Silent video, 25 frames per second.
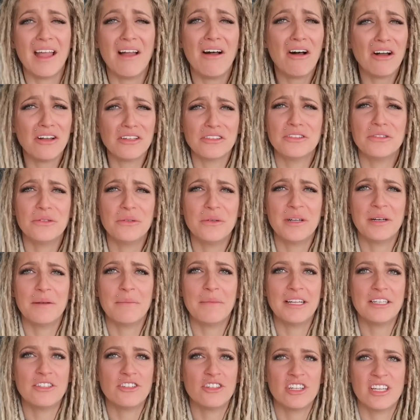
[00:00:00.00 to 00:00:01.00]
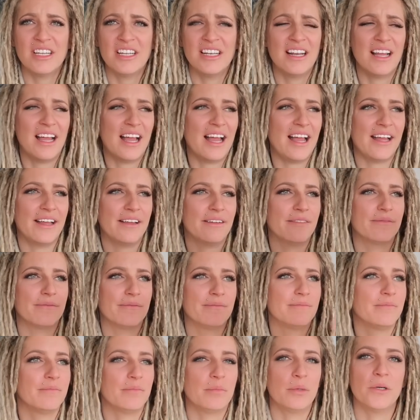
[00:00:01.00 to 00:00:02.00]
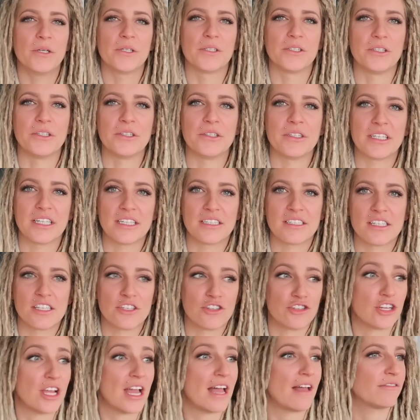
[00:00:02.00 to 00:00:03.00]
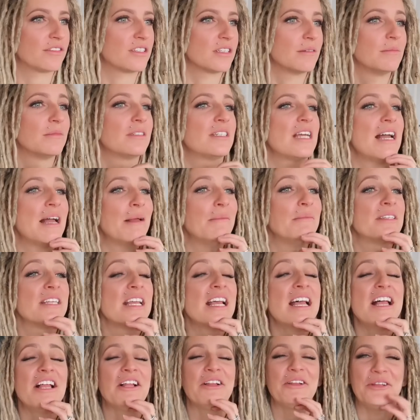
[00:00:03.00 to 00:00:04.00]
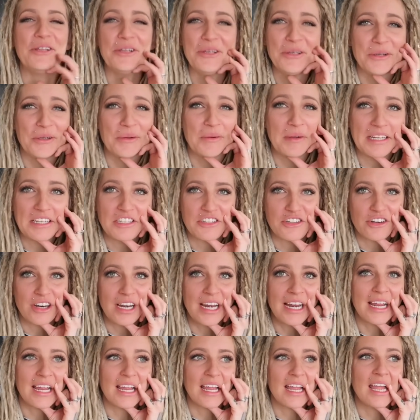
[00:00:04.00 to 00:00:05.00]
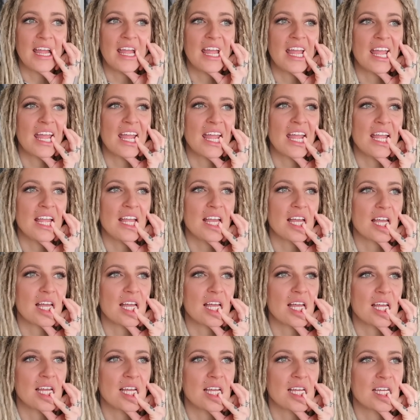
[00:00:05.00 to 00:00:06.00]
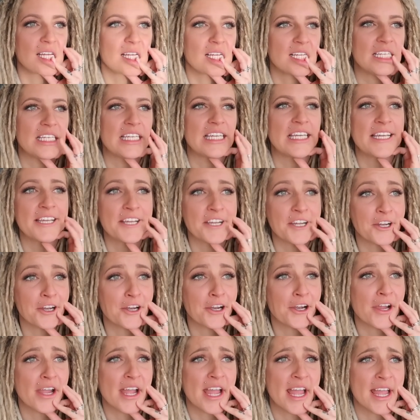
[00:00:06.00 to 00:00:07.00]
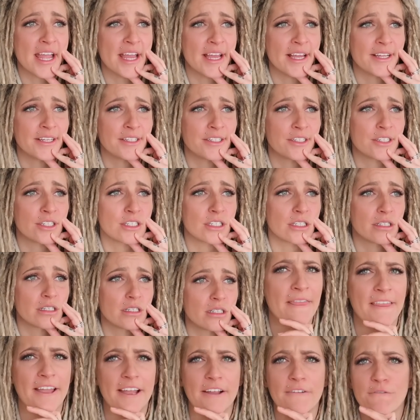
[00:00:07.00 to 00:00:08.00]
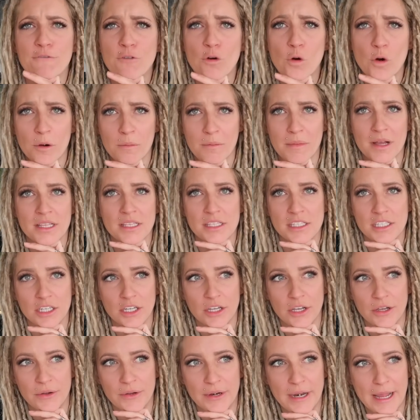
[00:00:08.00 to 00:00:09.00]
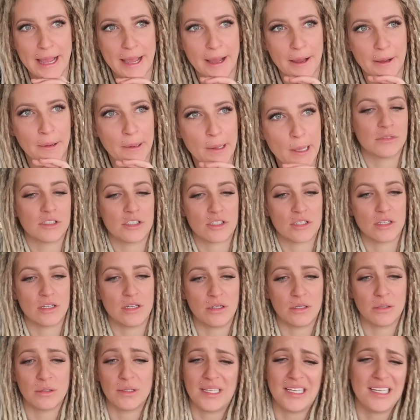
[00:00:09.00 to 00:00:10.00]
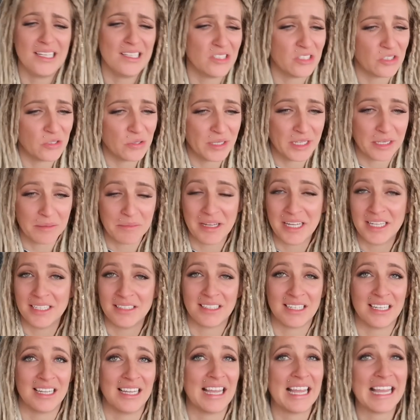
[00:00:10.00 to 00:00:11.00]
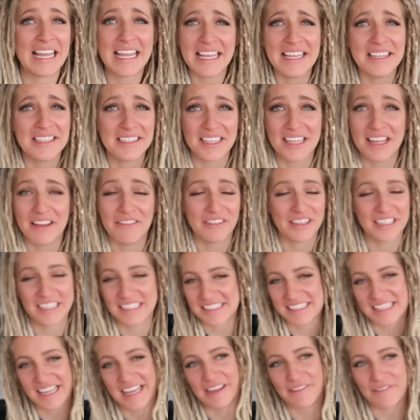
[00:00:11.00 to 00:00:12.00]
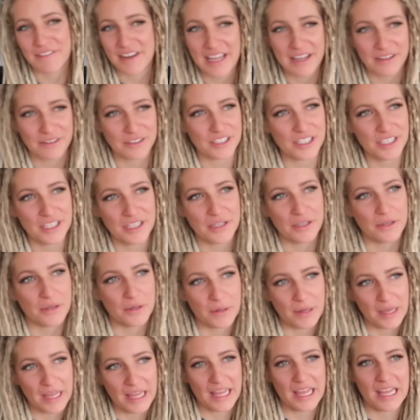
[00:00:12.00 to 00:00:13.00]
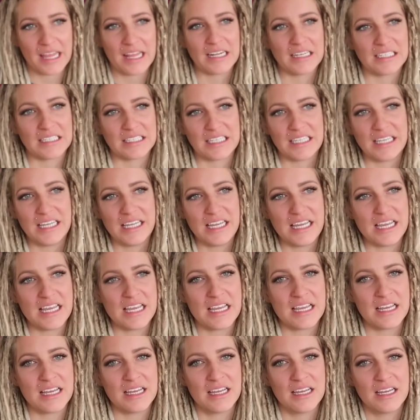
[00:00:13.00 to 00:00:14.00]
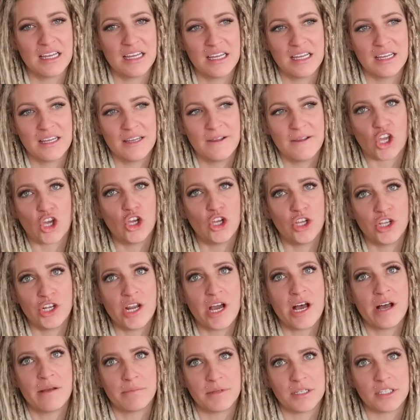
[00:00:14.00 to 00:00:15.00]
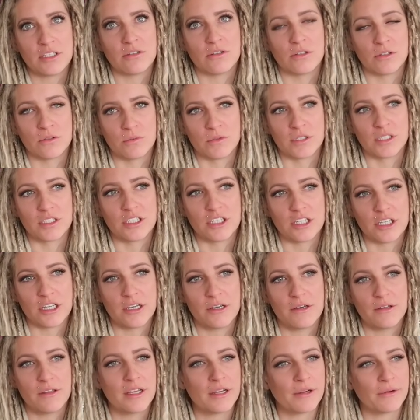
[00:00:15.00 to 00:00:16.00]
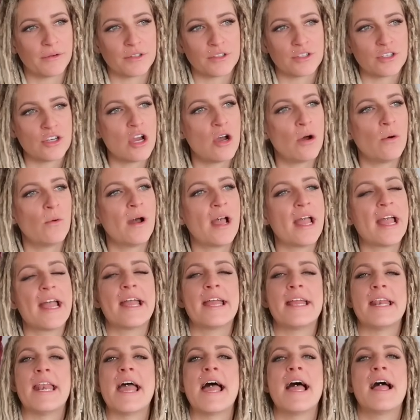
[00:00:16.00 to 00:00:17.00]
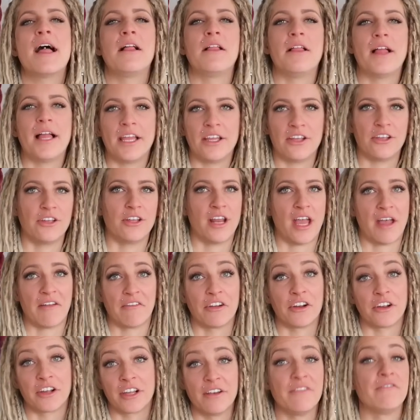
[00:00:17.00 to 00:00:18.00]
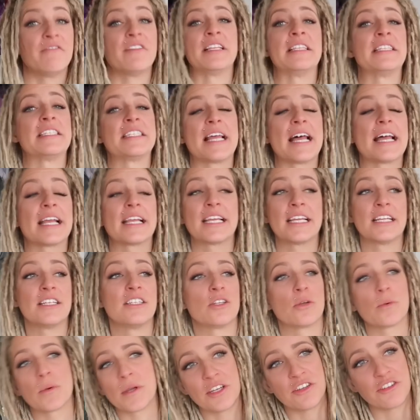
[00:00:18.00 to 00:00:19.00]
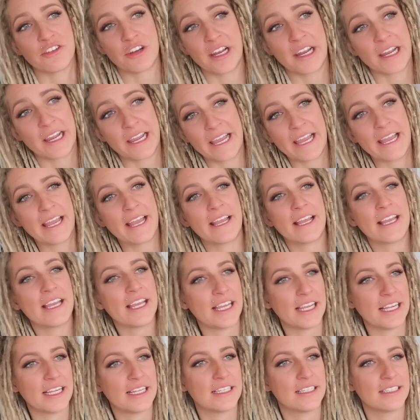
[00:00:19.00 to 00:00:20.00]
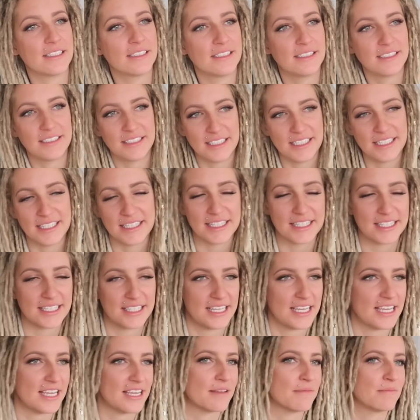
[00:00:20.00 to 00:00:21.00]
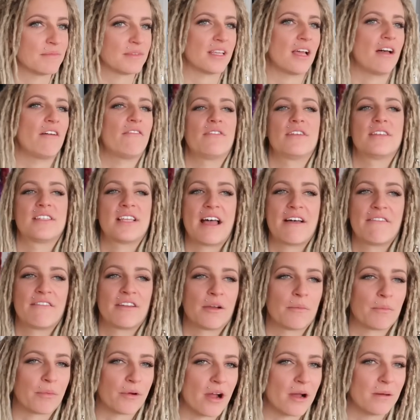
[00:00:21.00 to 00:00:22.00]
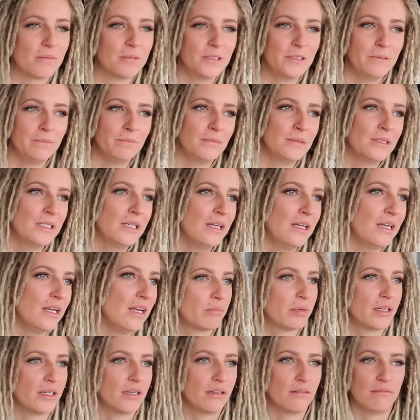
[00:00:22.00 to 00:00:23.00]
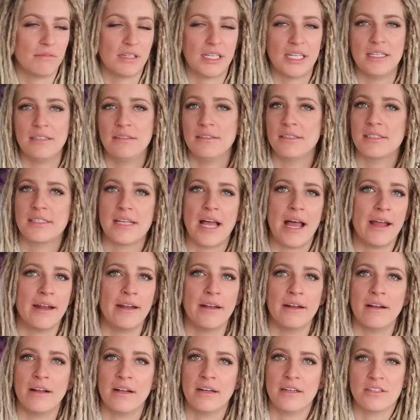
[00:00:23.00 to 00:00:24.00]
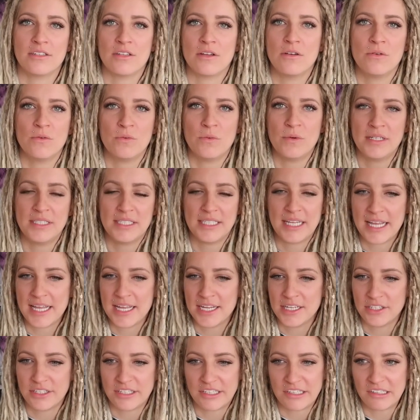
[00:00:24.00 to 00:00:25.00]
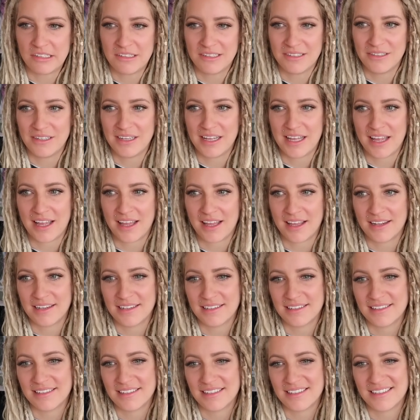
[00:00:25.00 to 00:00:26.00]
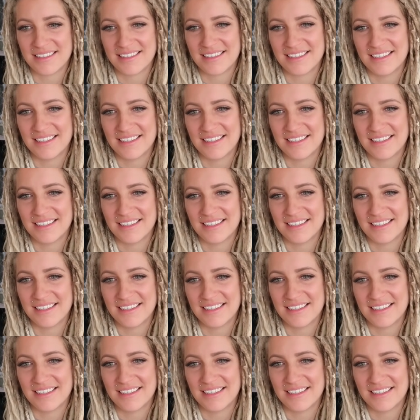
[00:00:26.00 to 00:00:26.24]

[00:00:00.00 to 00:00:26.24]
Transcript: I also want to mention I Poor Luke gets the shaft sometimes. Luke quit drinking a year and, and like four months ago now. So he's doing amazing. He's loving his life now too. And he could not be told what to do. There was no way in hell I could ever convince that kid to quit drinking. He didn't see himself as having a problem, but he decided on his own one day too, and